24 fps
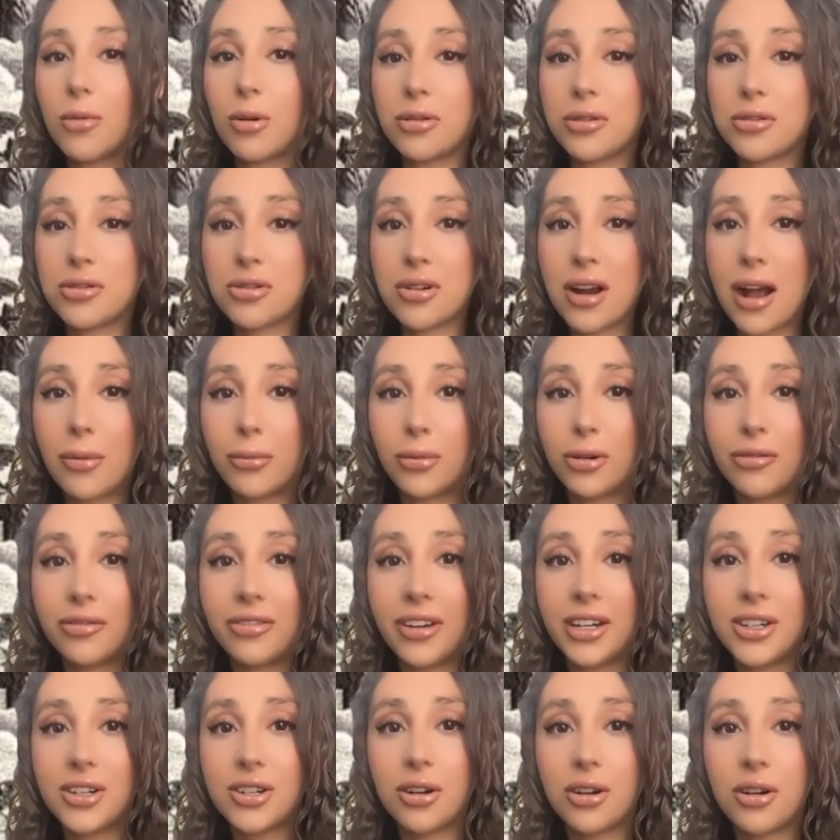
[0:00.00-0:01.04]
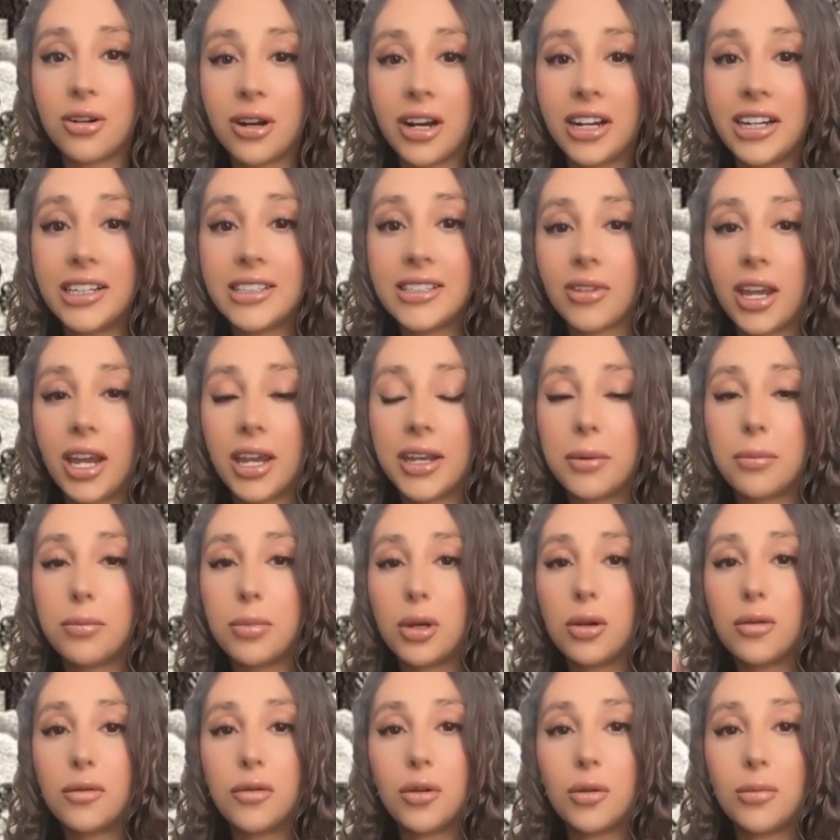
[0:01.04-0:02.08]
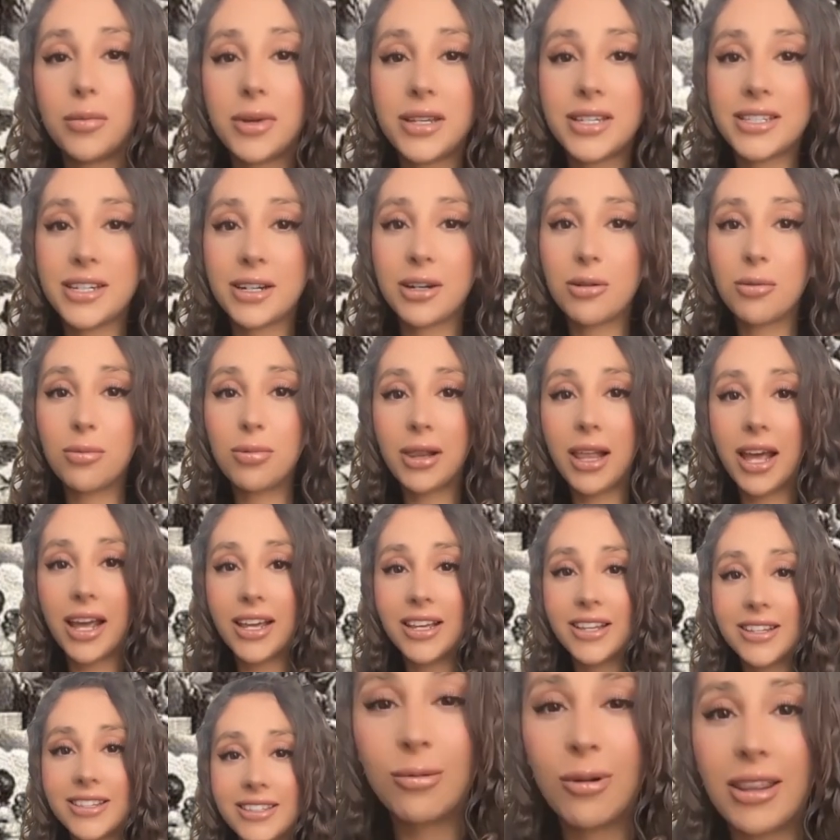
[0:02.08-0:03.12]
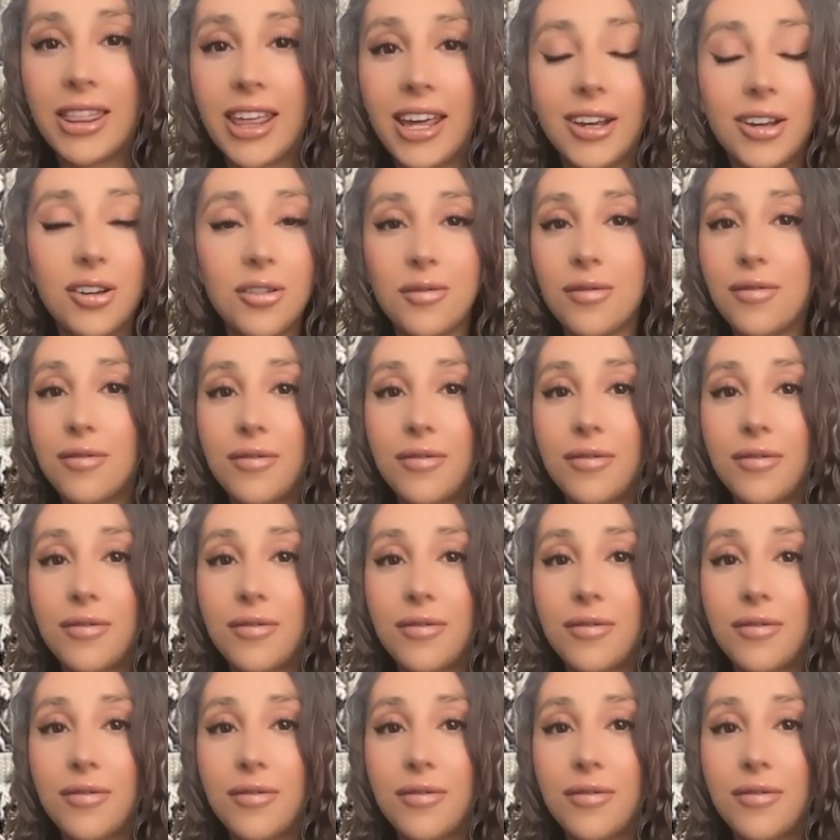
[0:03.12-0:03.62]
all the drama of ancient Greece in a beautiful mystical place where they could